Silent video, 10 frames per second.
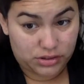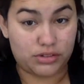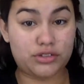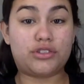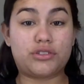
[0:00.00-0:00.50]

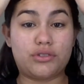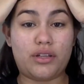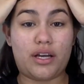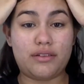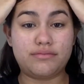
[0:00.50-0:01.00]
just do
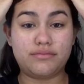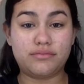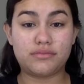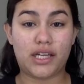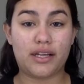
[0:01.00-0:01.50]
that,
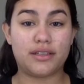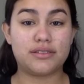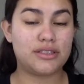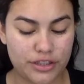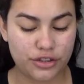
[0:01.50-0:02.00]
I
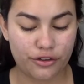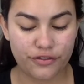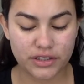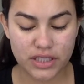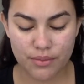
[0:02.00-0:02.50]
guess. So the
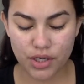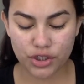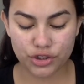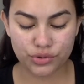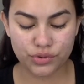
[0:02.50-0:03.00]
first thing I'm
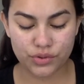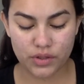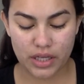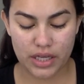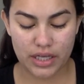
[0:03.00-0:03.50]
going to do
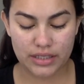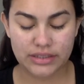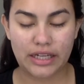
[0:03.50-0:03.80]
is,